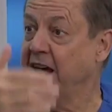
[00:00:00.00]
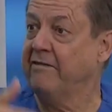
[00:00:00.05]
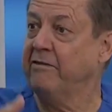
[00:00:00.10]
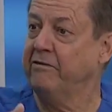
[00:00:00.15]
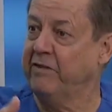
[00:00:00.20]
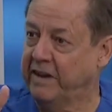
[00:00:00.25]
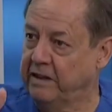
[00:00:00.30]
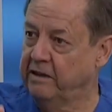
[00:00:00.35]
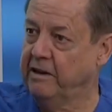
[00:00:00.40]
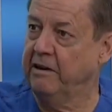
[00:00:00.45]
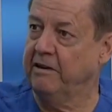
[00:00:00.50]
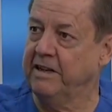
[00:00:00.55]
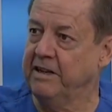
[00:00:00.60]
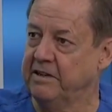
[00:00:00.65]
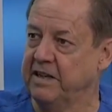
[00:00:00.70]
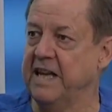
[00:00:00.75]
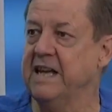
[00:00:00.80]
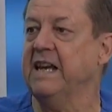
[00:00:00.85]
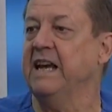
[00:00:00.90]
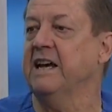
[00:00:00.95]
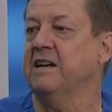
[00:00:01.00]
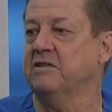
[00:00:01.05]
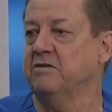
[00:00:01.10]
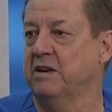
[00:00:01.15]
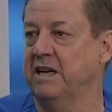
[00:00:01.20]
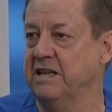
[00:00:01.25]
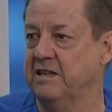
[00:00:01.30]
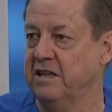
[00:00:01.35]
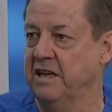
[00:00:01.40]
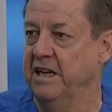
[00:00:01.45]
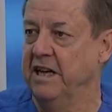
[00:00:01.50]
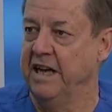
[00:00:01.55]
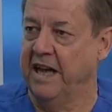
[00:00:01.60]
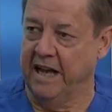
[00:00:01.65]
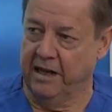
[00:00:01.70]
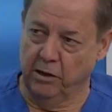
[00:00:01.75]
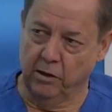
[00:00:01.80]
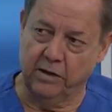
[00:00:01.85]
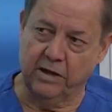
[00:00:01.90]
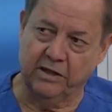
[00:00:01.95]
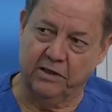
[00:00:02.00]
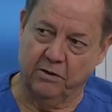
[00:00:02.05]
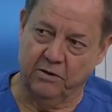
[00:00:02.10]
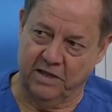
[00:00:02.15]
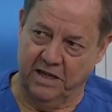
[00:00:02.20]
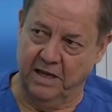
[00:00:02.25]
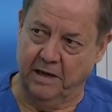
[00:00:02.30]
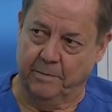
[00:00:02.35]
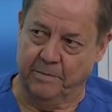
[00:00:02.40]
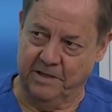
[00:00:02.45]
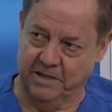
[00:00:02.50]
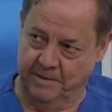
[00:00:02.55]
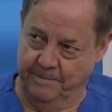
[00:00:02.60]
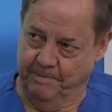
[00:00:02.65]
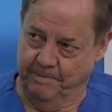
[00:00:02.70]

a, have a veterinarian take x-rays and look at those hips.